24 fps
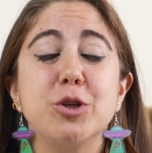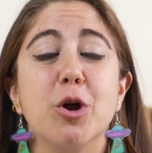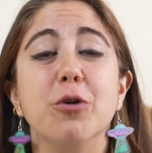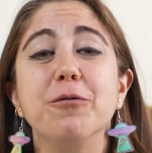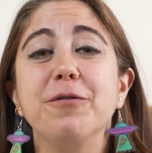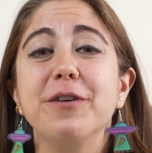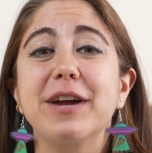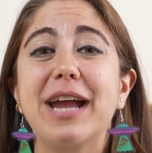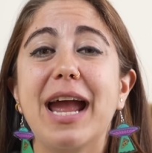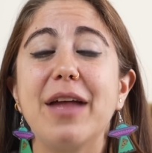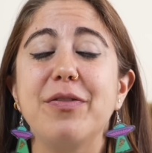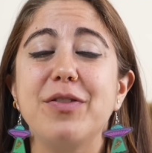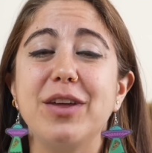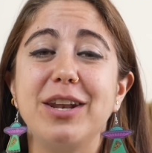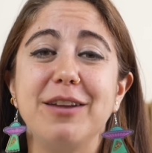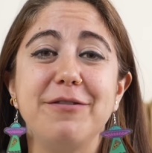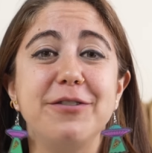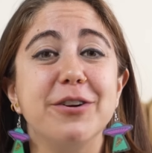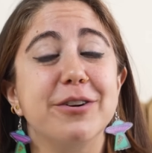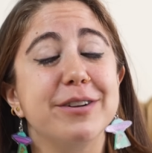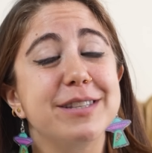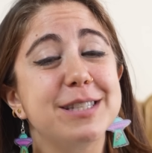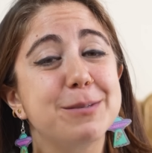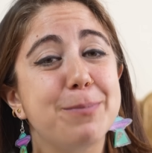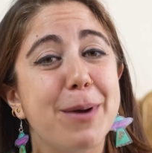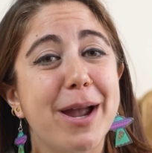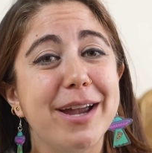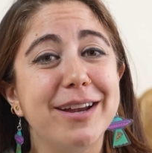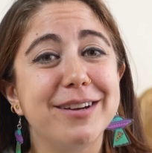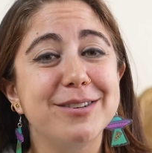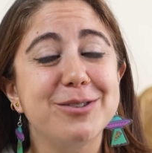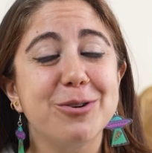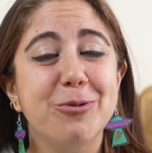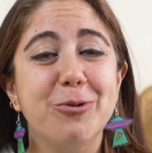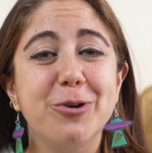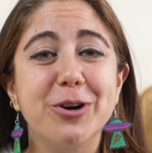Don't forget that if you're
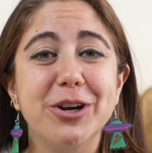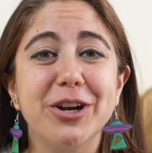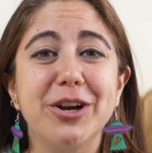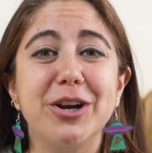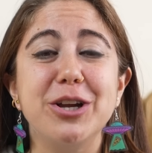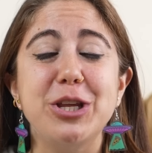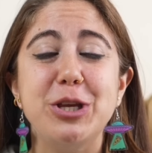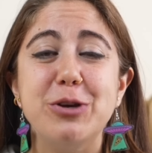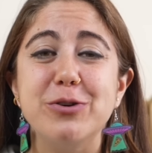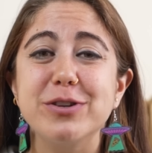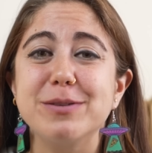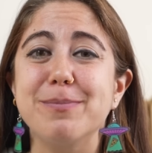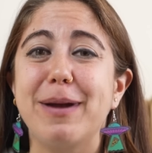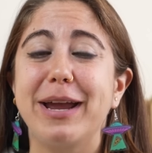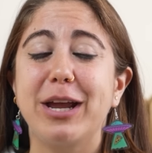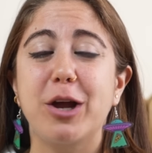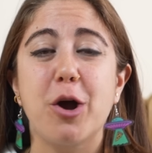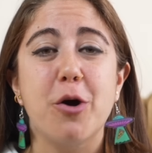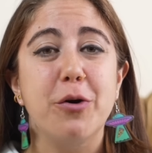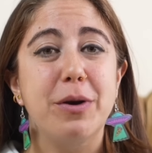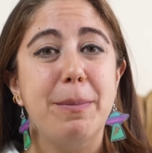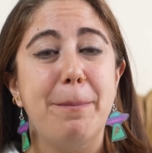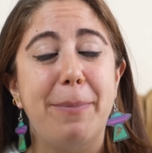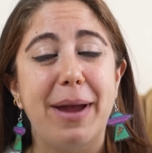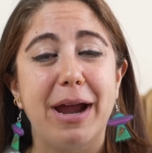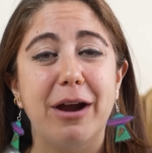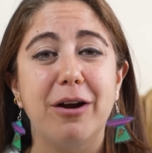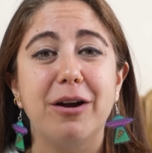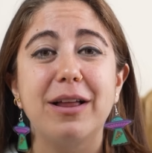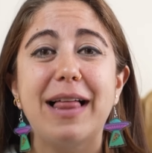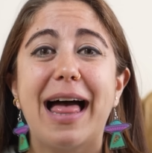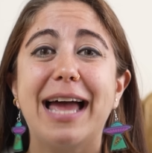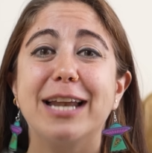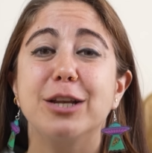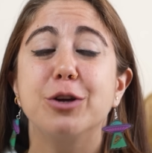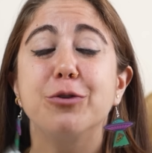inspired to order, use my code
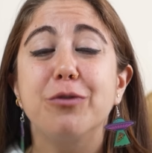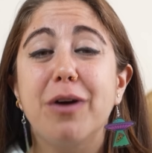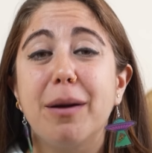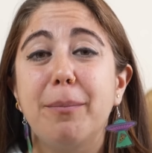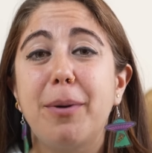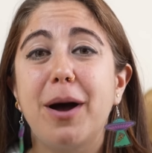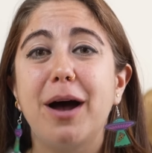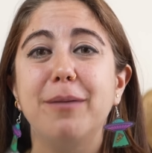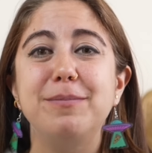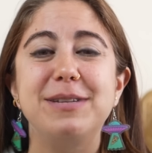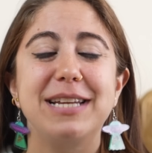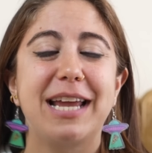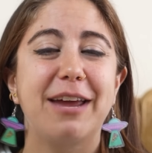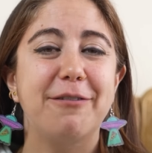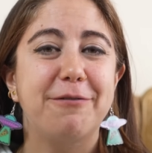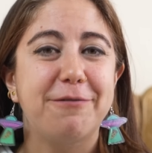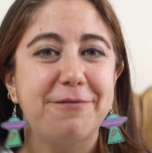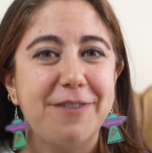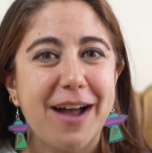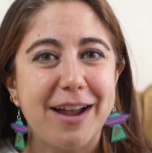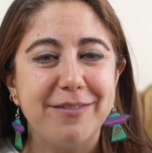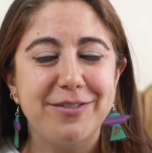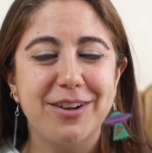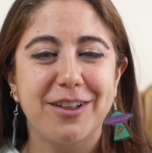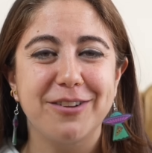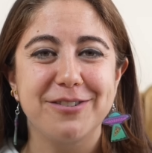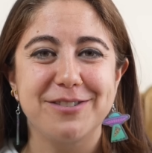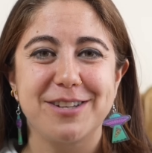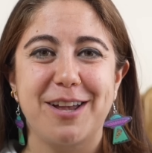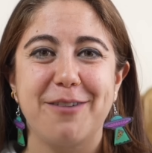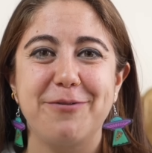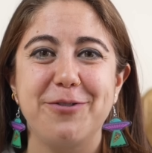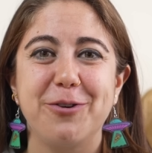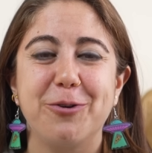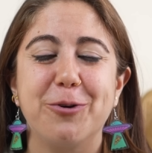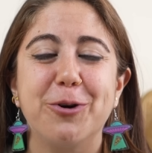Beryl at Grubhub to get $5
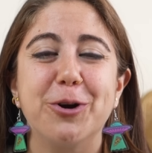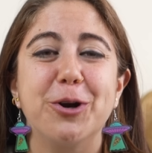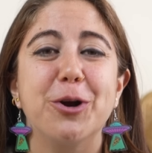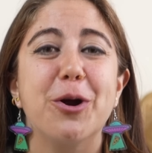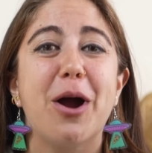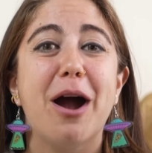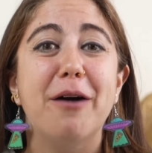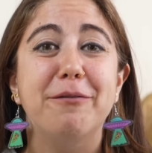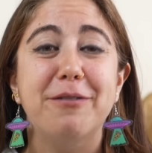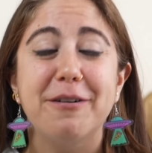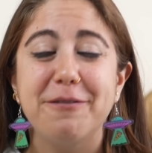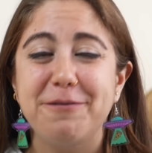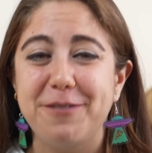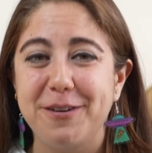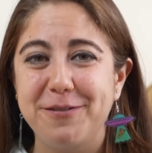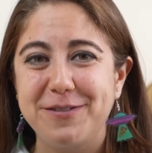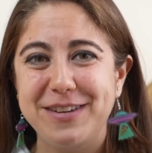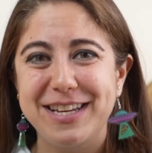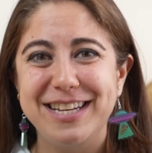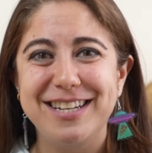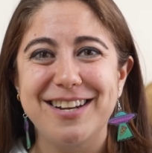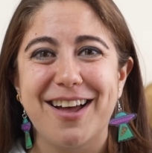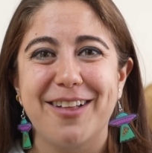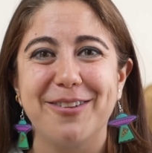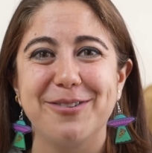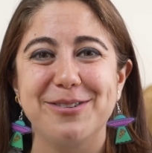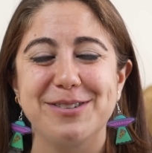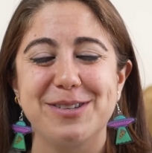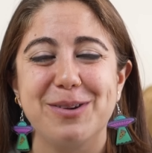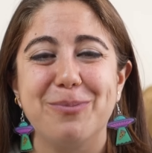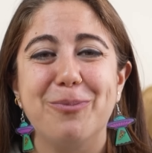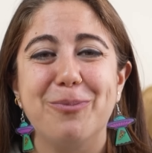off your order of $15 or